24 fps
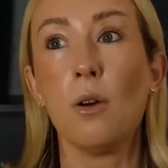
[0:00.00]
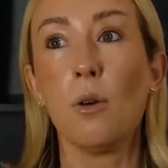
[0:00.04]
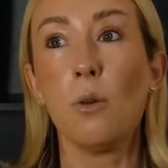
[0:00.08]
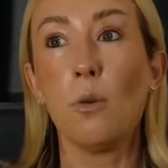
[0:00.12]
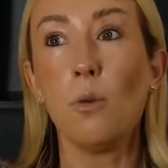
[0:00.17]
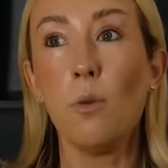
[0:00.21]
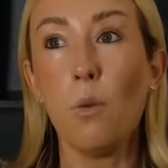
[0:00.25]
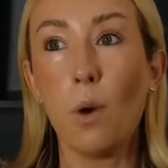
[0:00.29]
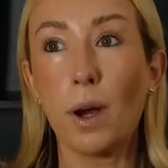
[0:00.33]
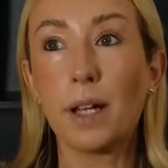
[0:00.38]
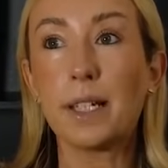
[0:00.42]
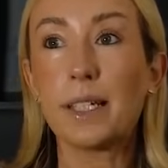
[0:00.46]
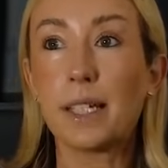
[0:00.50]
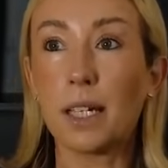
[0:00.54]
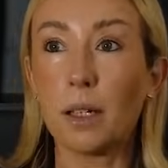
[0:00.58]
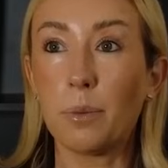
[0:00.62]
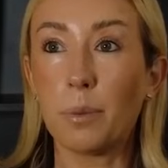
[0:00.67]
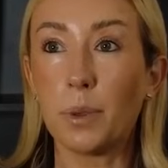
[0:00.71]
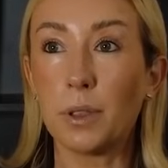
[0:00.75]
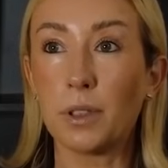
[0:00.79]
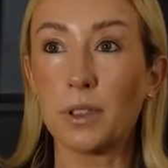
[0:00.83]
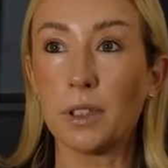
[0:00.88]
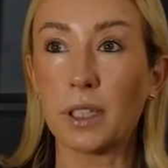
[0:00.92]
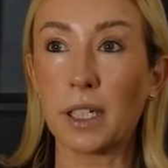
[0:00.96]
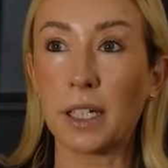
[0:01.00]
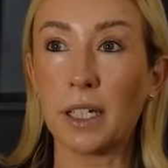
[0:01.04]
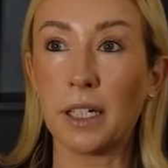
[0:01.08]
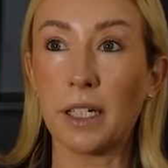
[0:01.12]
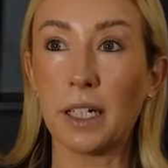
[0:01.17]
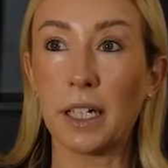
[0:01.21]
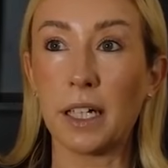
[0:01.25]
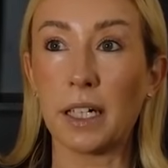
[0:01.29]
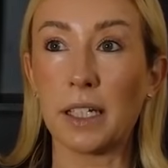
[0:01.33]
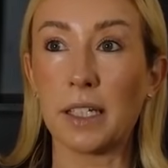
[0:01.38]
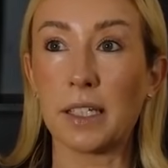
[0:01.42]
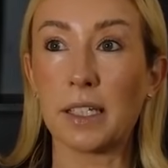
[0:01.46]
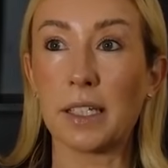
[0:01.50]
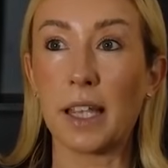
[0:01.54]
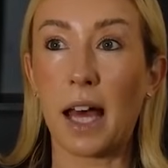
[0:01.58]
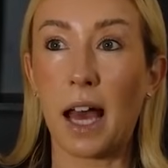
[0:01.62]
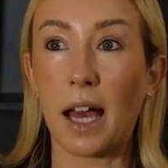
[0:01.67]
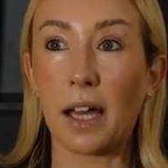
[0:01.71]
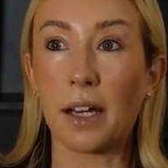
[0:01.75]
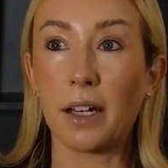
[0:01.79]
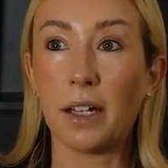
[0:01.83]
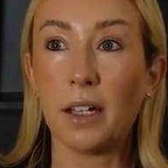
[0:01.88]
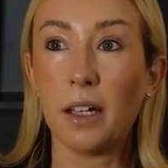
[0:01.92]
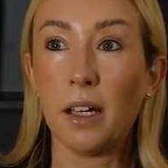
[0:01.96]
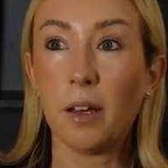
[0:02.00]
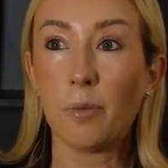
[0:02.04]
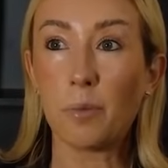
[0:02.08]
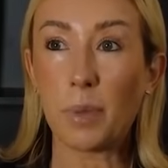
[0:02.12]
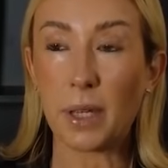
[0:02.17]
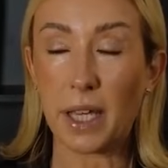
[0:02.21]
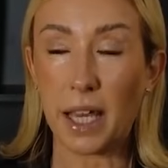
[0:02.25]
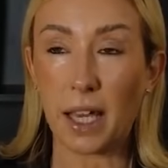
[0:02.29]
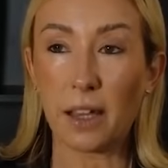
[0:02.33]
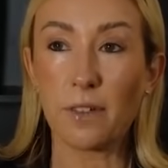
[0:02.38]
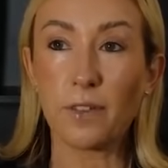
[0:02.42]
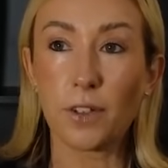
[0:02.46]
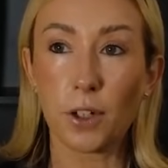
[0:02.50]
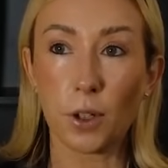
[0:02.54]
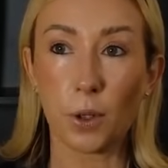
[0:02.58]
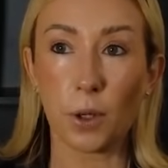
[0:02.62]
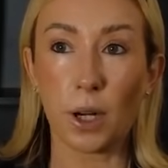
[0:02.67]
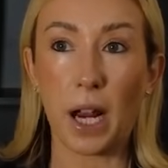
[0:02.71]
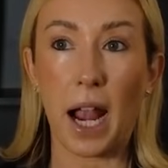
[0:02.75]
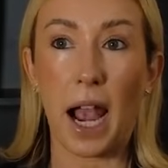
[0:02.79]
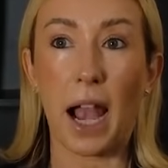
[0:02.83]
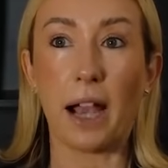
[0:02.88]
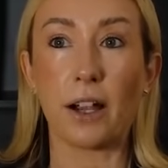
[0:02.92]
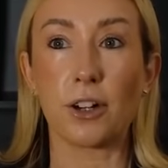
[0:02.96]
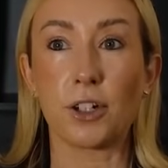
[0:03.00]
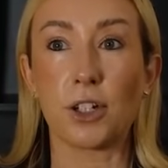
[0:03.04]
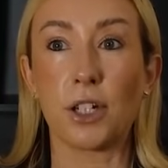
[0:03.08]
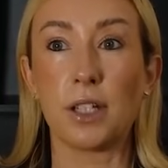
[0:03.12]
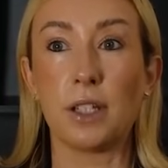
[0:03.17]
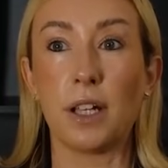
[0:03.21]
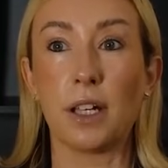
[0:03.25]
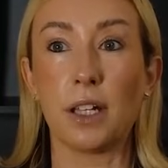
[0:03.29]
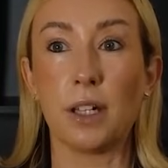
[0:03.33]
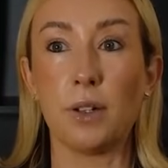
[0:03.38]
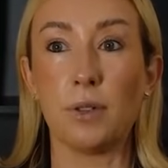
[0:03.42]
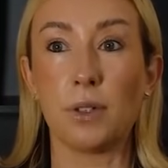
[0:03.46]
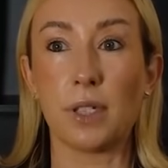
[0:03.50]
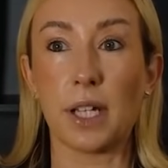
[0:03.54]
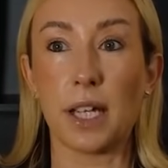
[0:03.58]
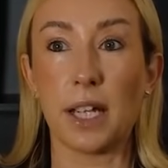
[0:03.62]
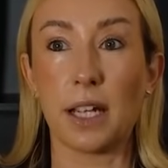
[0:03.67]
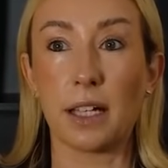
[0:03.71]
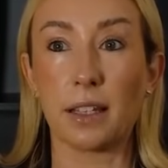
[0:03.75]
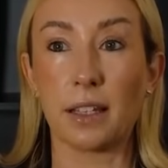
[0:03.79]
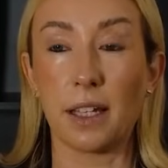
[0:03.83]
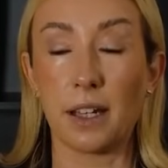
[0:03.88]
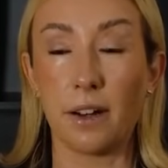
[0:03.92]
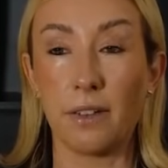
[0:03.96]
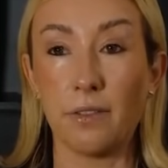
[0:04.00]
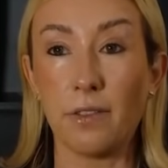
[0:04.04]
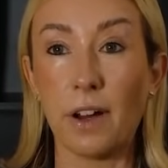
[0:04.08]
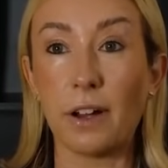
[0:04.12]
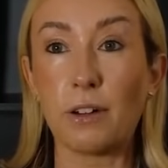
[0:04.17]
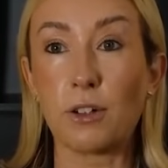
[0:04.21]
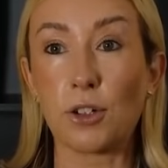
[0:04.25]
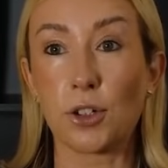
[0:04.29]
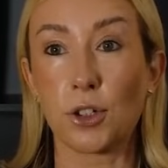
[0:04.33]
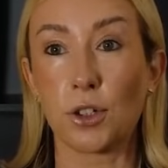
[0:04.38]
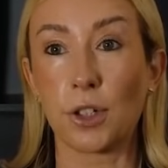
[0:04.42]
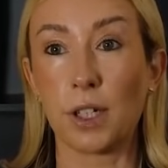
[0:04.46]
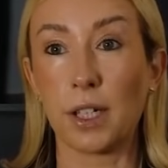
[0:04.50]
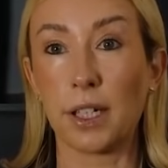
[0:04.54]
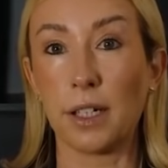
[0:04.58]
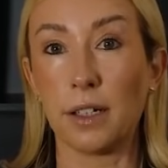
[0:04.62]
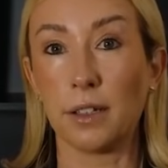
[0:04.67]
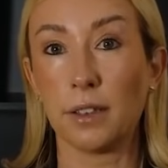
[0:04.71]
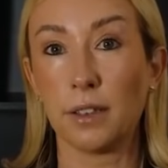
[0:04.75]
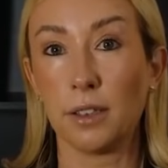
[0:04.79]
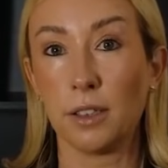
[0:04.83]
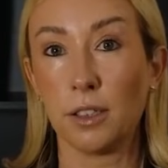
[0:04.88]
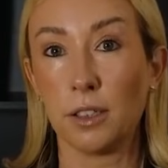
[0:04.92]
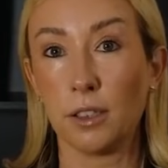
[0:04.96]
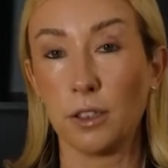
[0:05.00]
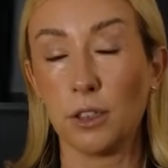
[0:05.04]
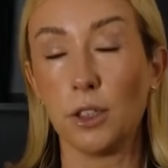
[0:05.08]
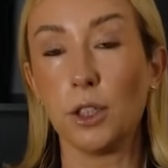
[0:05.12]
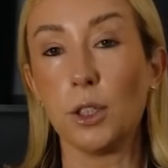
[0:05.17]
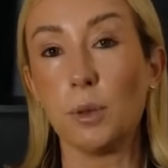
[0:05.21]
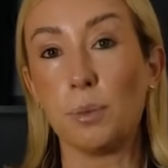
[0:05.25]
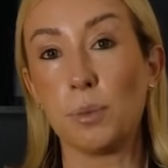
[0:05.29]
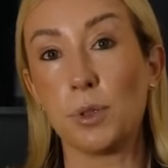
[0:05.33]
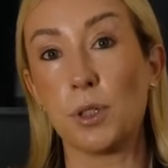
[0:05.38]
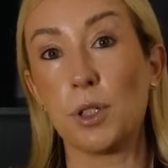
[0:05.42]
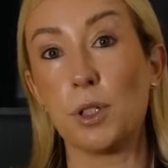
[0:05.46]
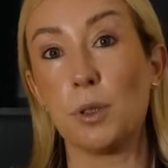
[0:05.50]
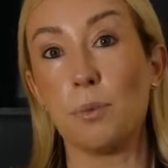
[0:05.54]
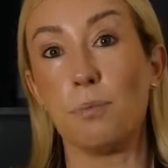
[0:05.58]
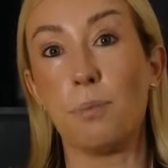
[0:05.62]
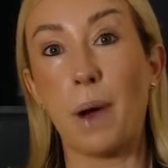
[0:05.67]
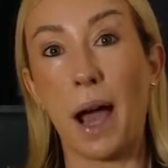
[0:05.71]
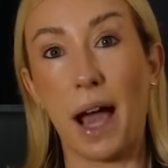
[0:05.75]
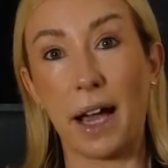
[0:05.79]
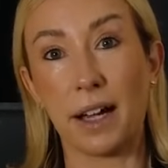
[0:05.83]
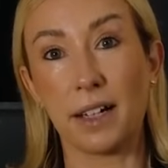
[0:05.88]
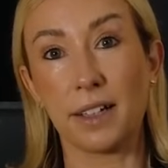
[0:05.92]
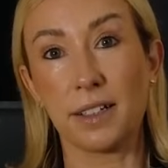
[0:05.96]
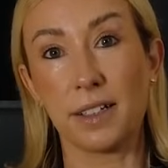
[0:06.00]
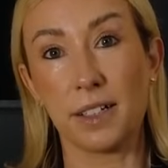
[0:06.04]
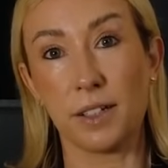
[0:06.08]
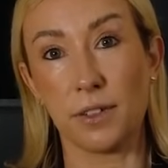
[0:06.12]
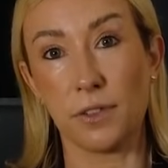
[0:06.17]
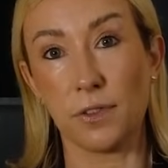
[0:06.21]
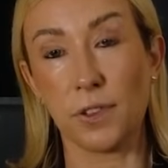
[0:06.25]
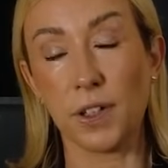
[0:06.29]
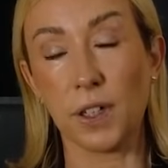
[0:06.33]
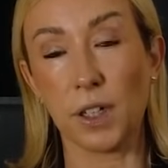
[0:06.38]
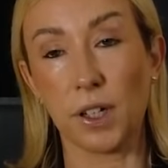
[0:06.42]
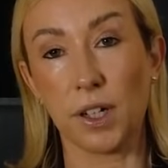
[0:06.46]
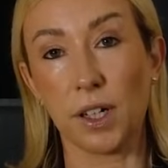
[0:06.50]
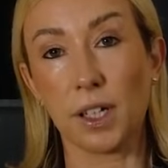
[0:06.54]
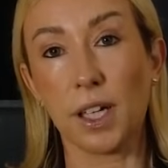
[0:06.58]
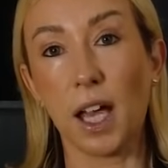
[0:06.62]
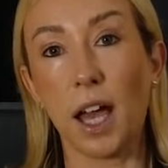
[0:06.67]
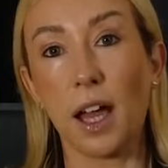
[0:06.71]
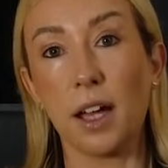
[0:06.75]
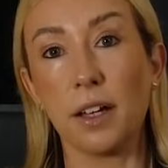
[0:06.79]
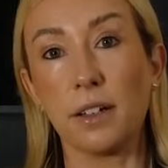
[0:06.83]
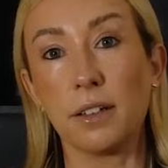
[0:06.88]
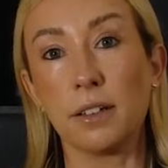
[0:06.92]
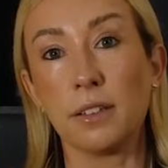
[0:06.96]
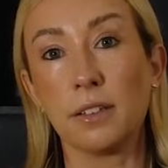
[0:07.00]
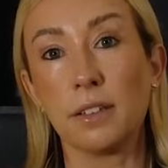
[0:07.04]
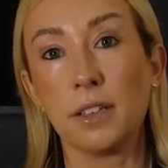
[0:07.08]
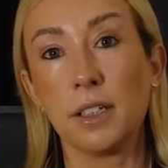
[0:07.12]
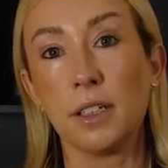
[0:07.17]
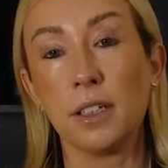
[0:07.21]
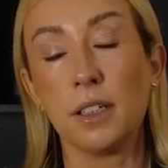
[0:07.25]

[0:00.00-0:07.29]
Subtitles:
what typically is that behavior or action that you take that eventually loops you back to fear again?